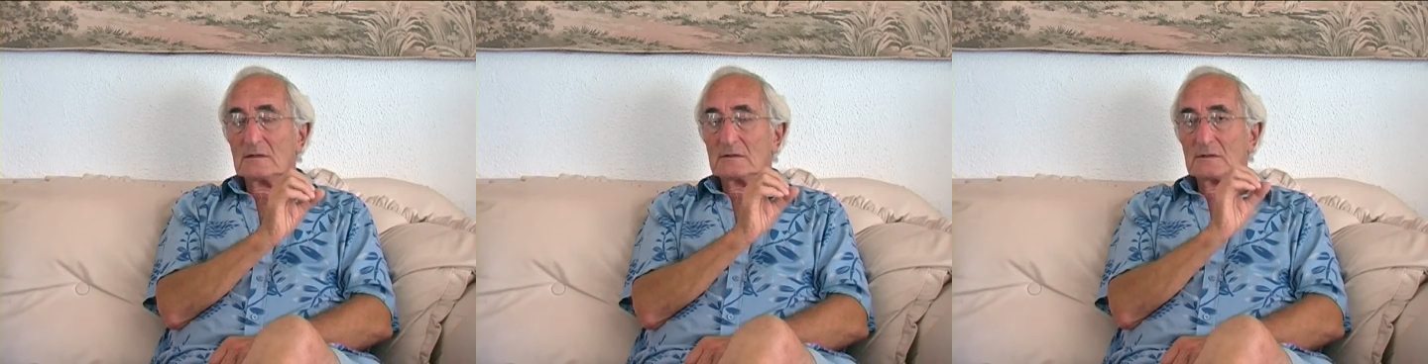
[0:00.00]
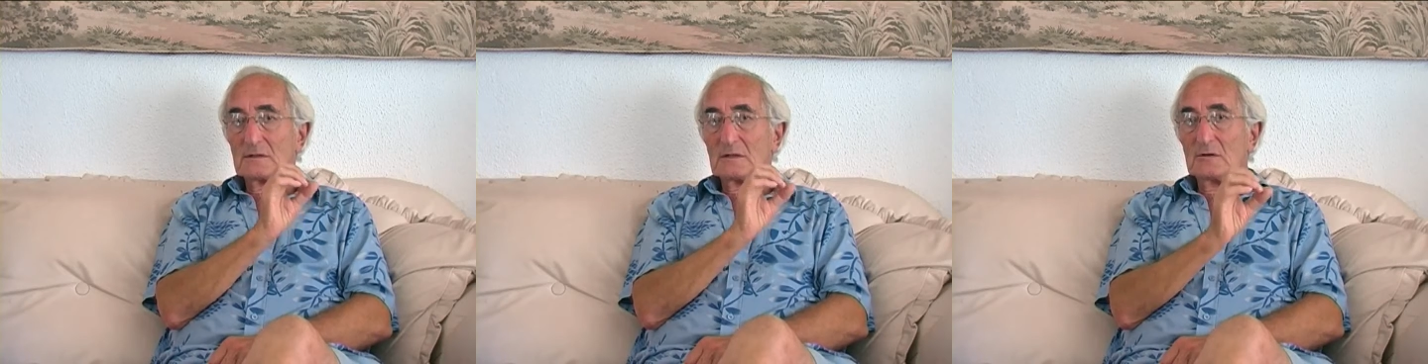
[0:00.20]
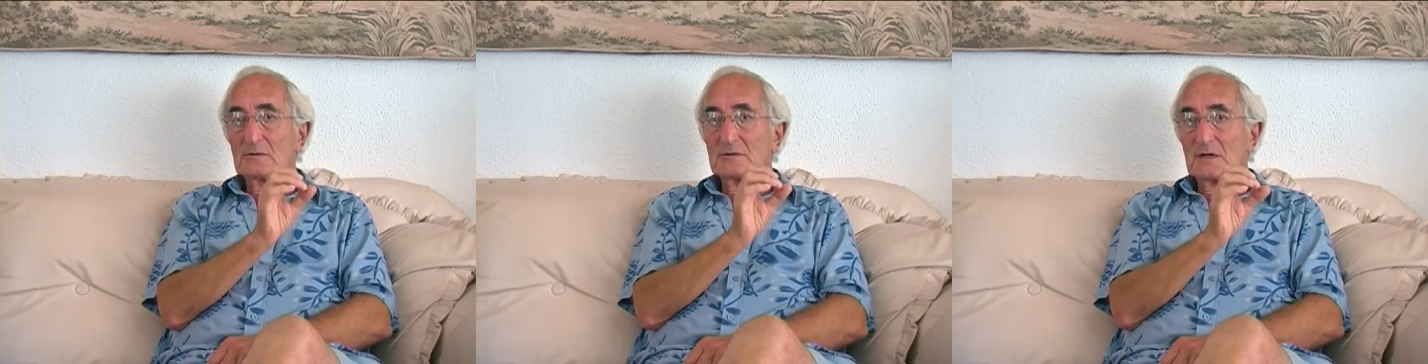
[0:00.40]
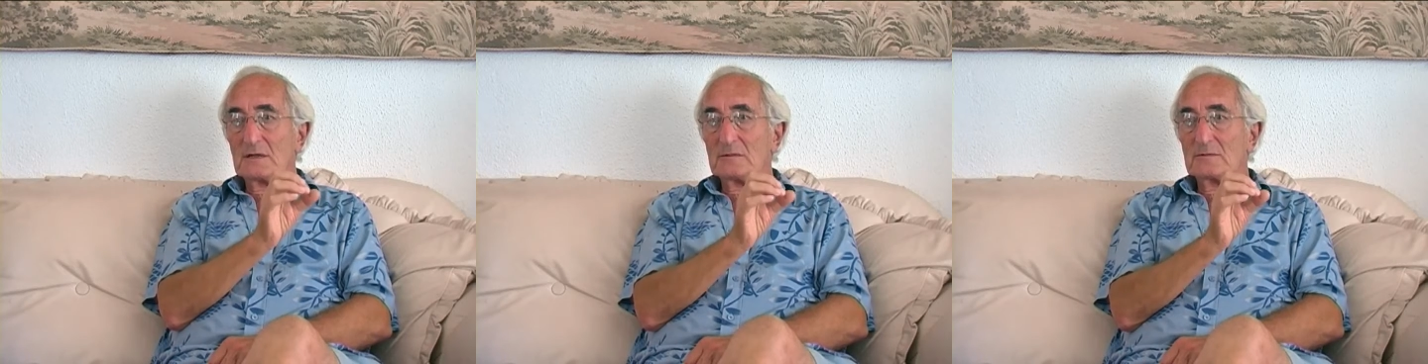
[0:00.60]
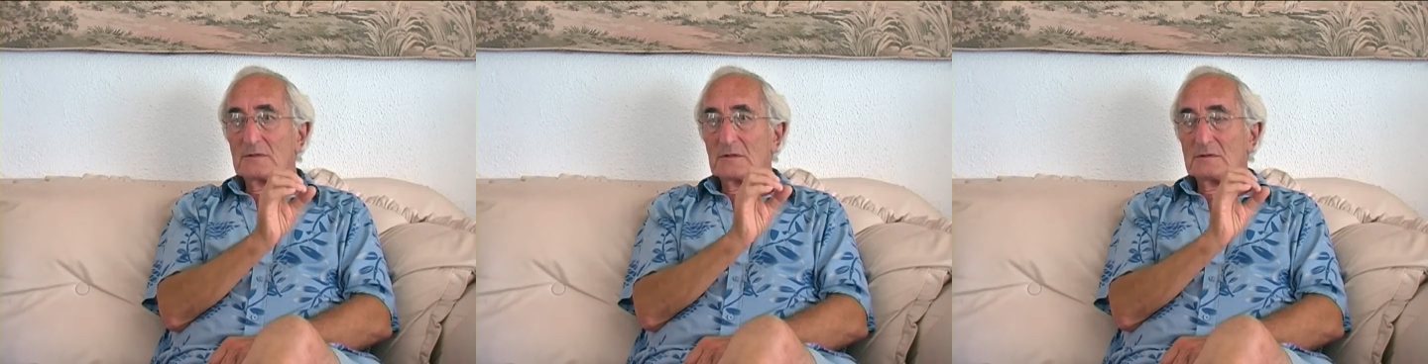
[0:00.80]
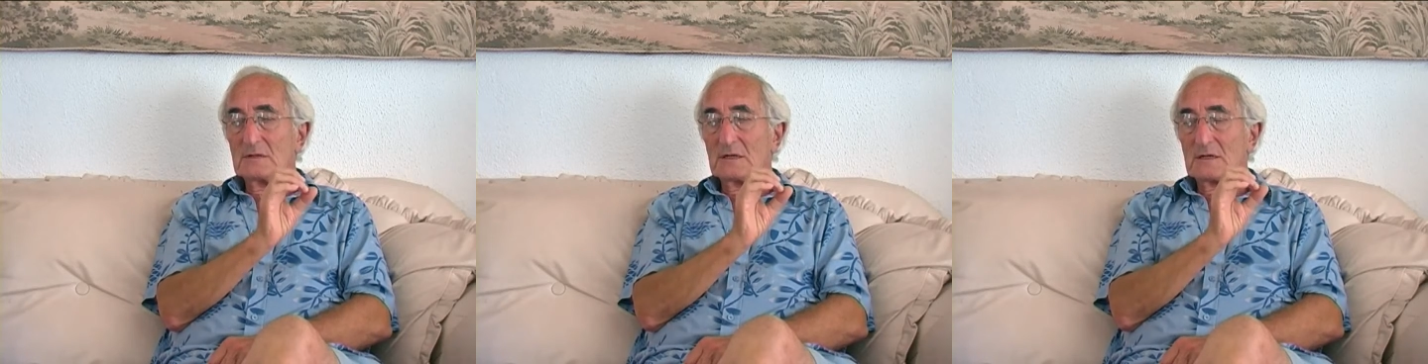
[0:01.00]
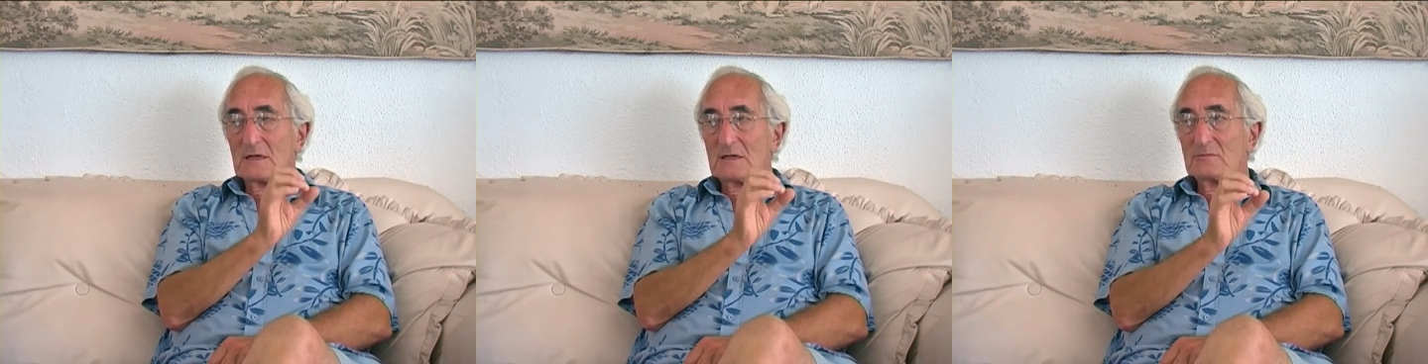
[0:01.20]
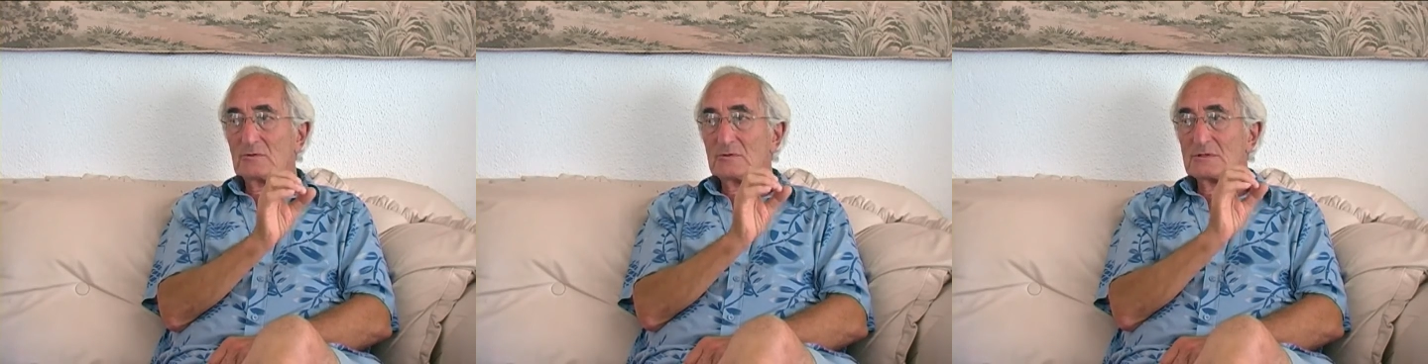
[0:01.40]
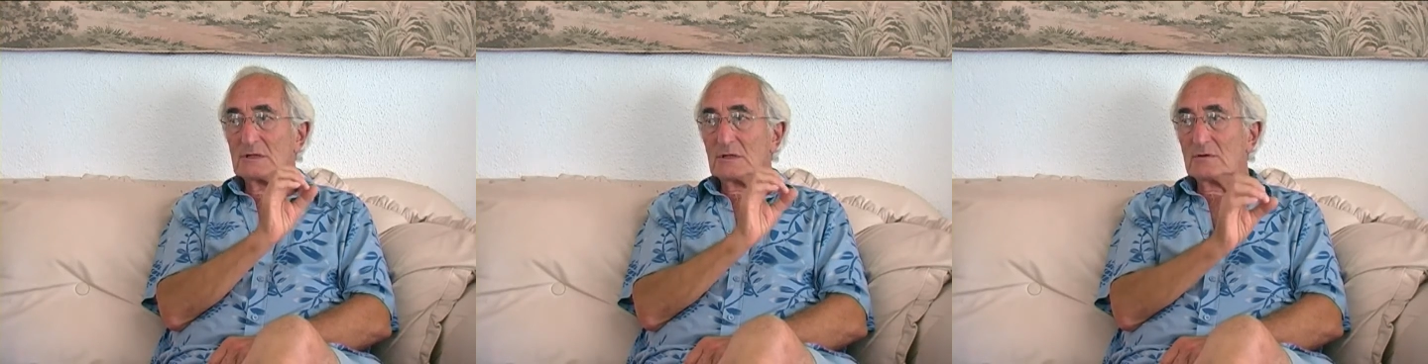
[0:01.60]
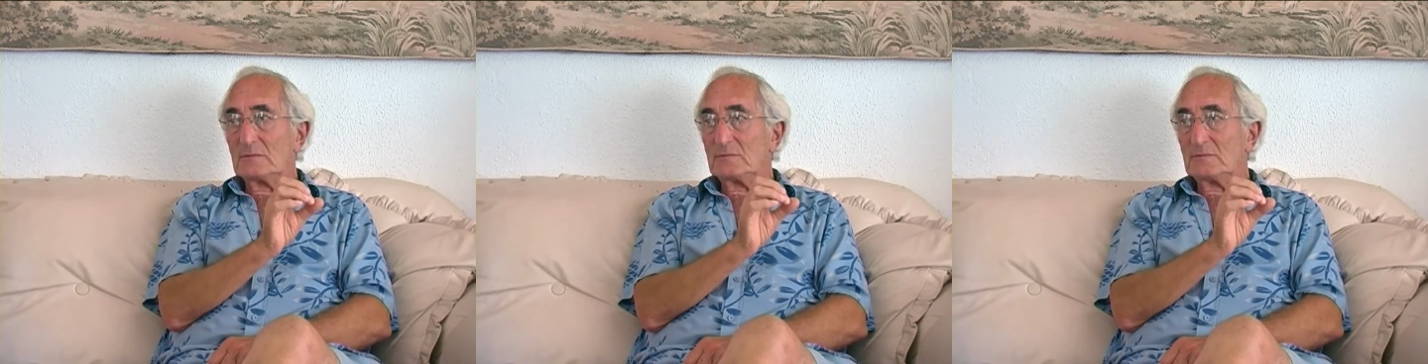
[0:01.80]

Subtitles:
the cable is low